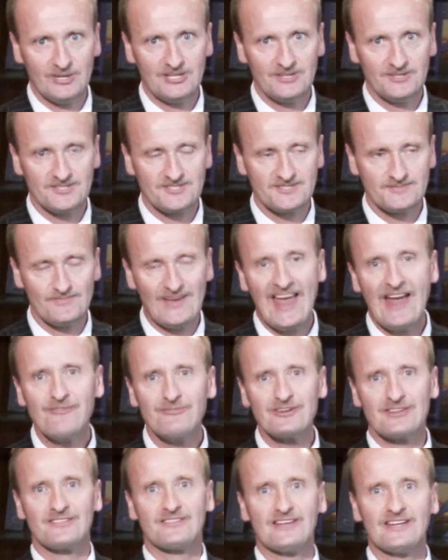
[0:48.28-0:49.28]
because
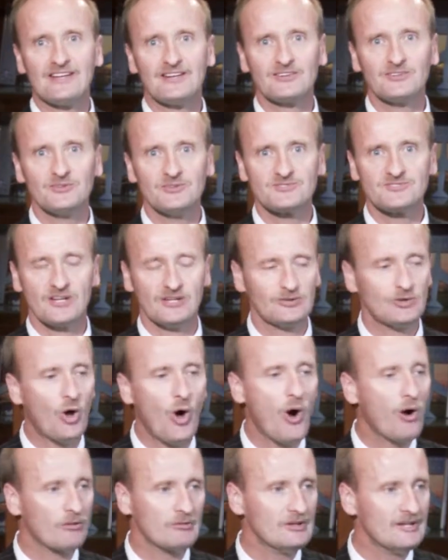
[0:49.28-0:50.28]
everything includes a
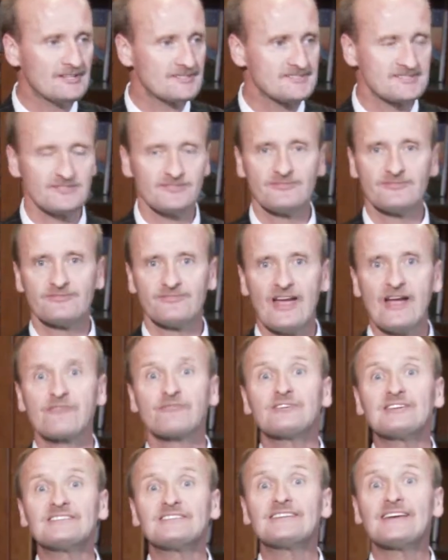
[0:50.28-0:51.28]
long list of
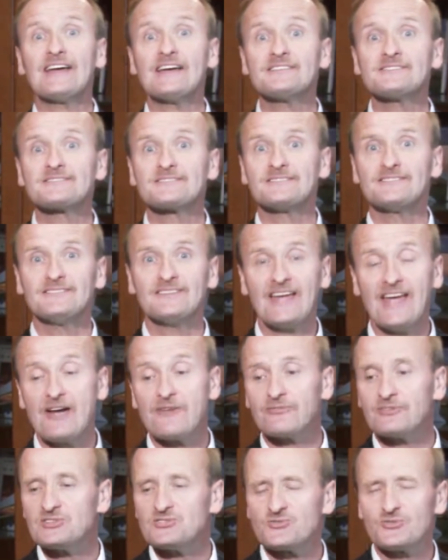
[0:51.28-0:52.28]
every test and
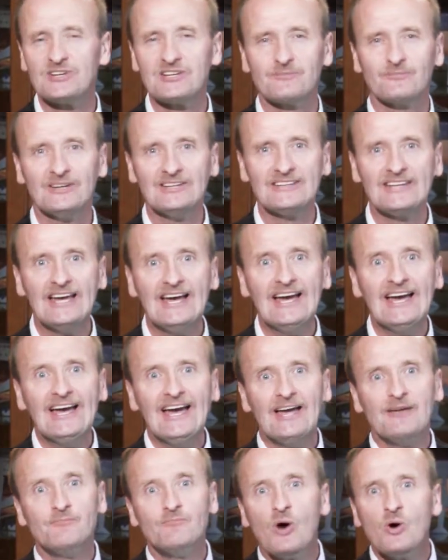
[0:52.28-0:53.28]
every treatment,
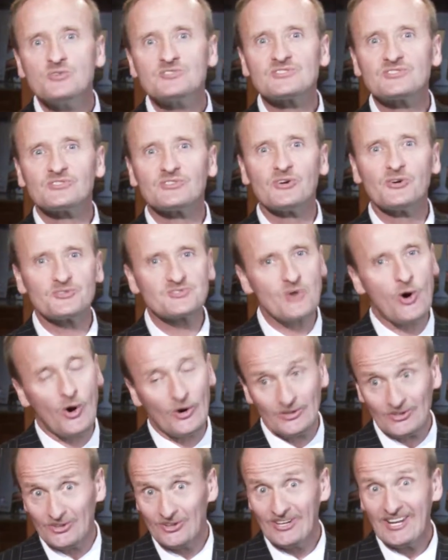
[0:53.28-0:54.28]
and most of those
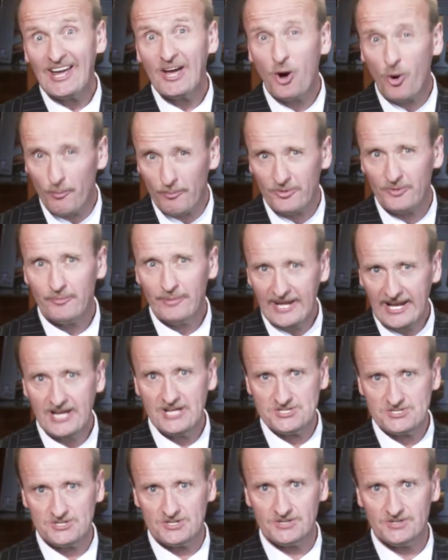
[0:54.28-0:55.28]
aren't going to help the
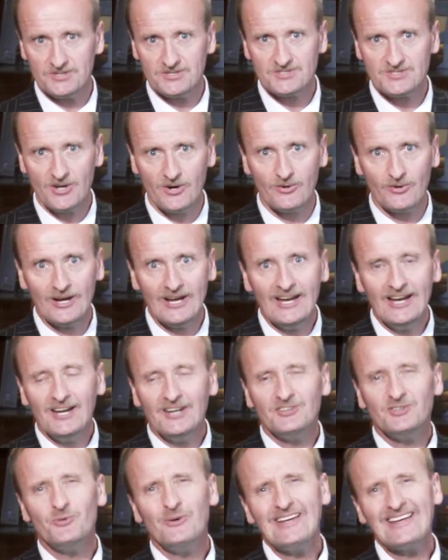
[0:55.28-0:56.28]
patient. So
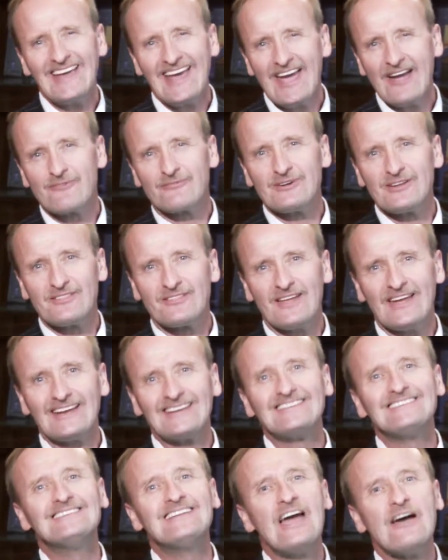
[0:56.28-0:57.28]
doing
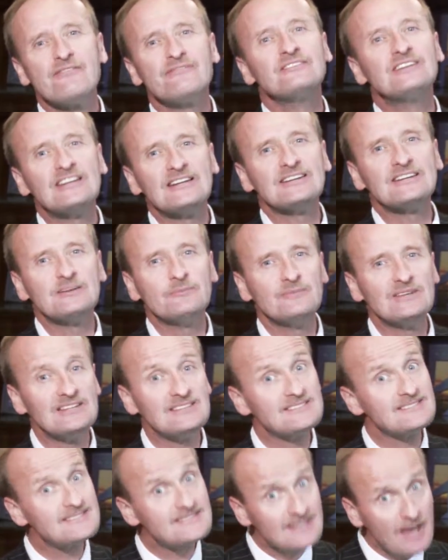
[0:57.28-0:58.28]
everything definitely
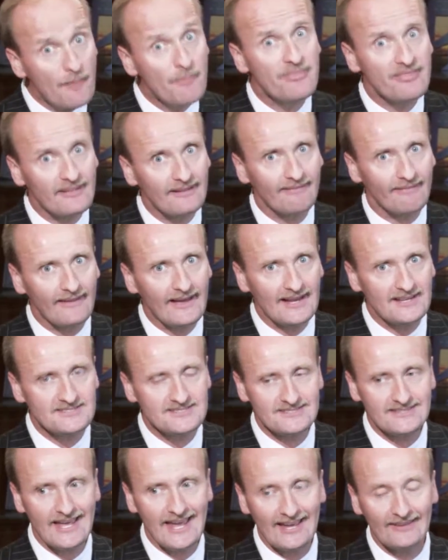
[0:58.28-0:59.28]
means something
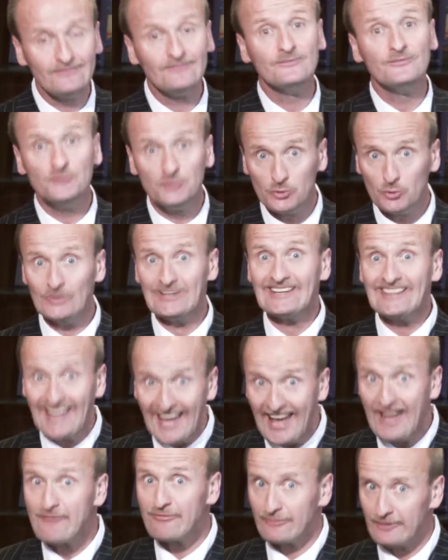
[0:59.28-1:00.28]
less than doing
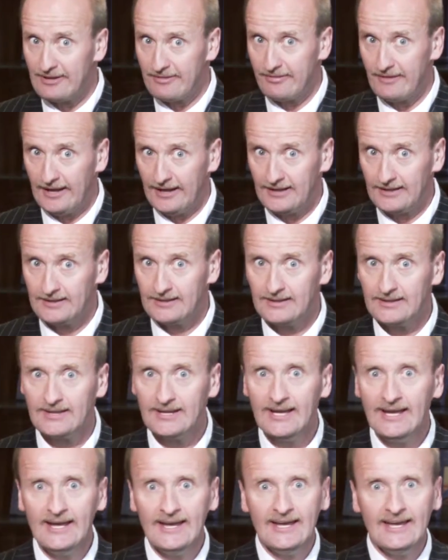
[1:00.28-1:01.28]
everything.
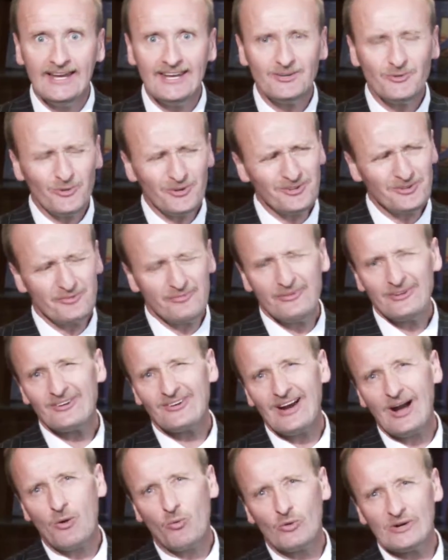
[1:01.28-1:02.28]
In order to
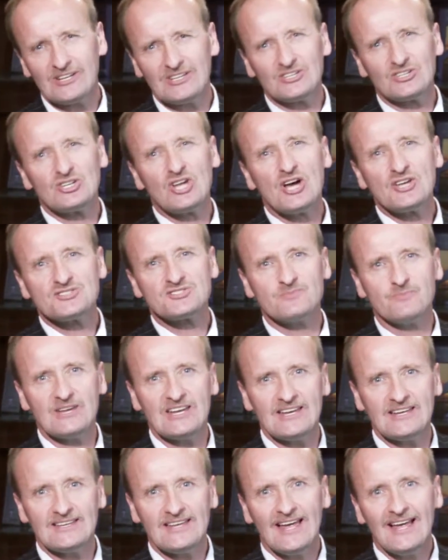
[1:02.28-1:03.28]
figure out what it does
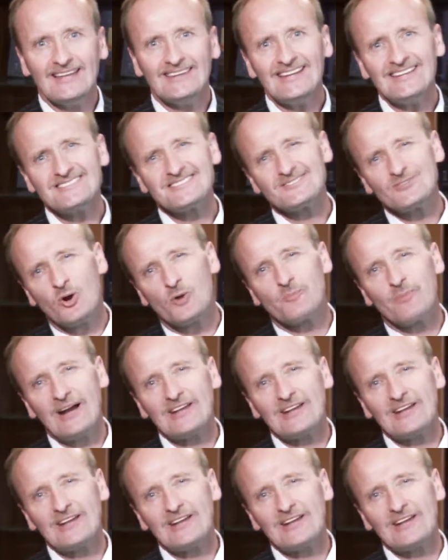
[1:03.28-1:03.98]
mean, let's start